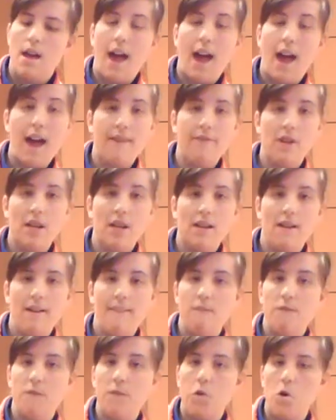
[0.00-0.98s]
adding
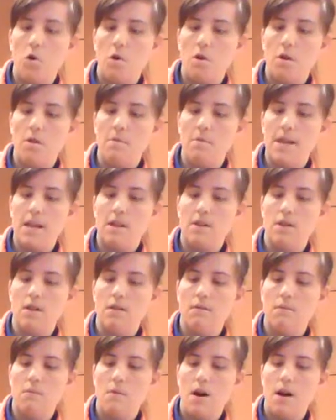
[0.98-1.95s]
a full beaker
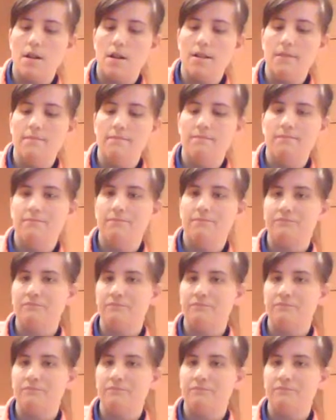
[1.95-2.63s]
of water.